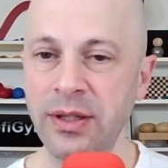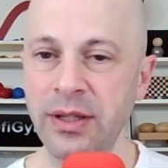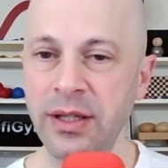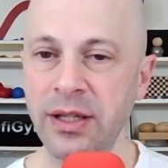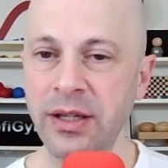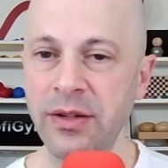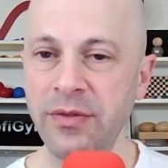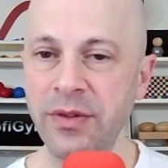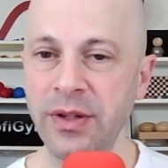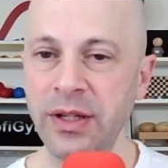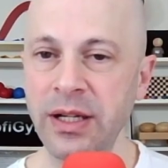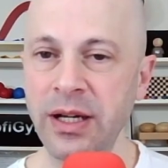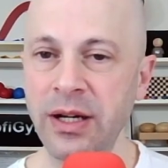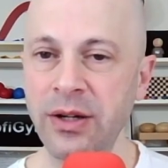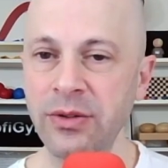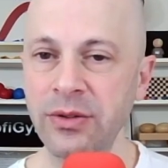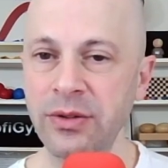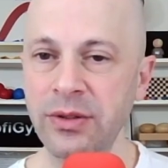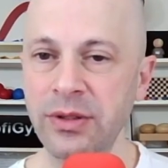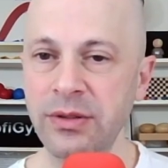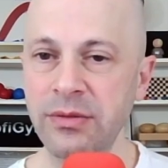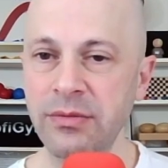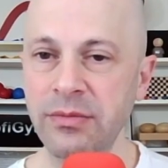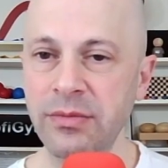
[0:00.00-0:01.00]
if he
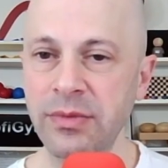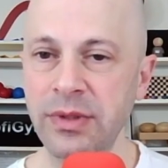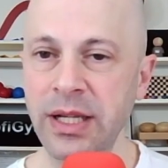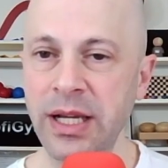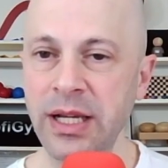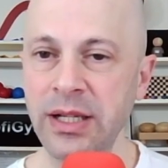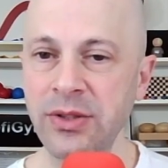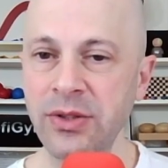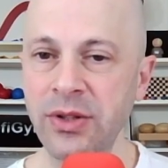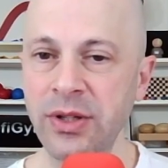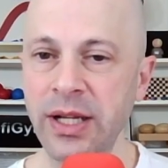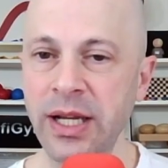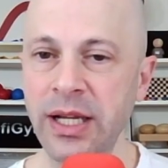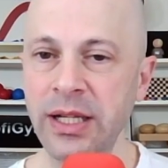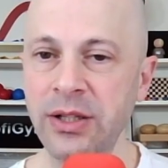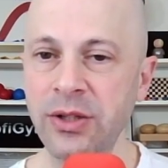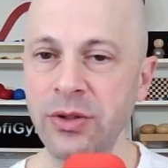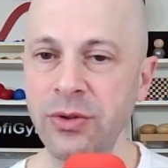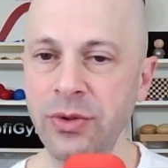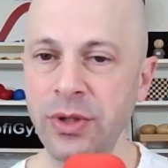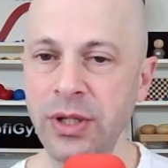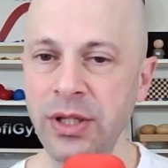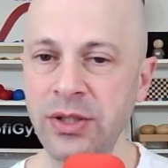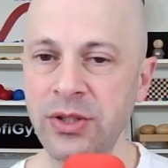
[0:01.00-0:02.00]
now takes on
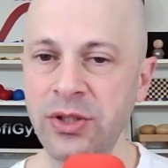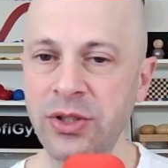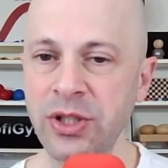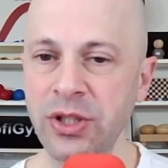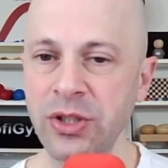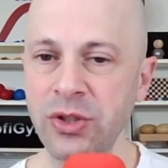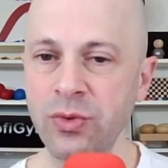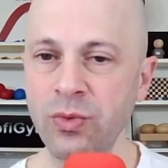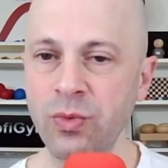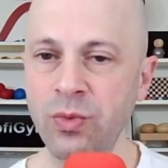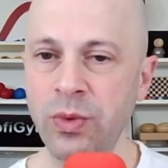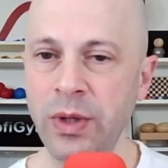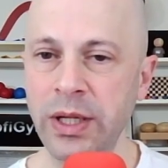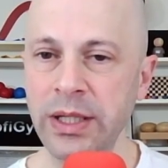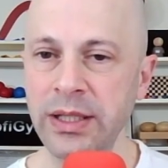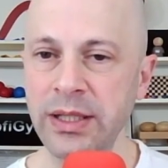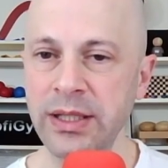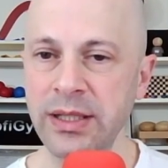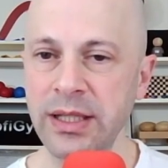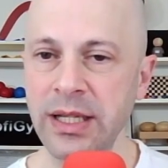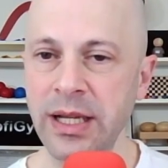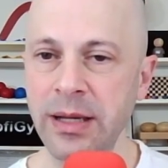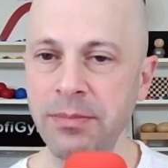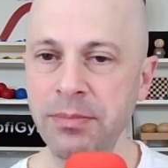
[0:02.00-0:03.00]
a2, he's just one
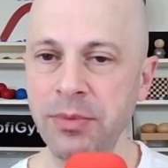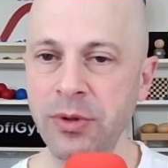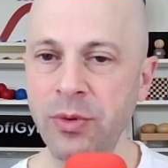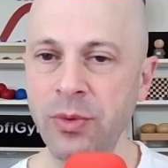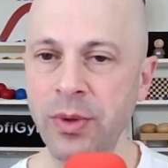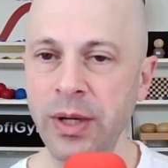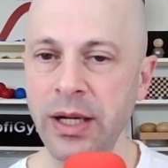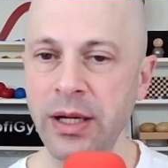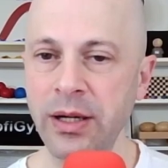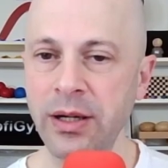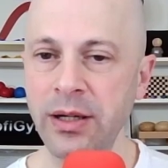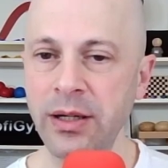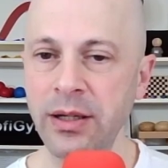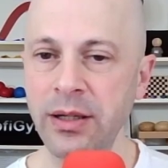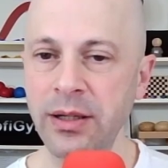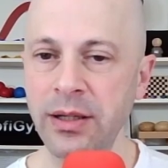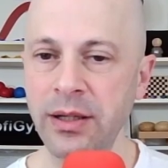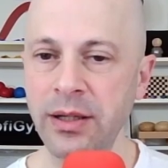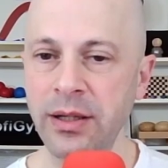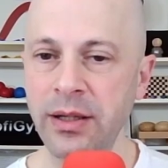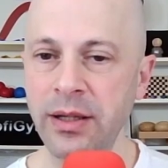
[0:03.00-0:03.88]
step quicker,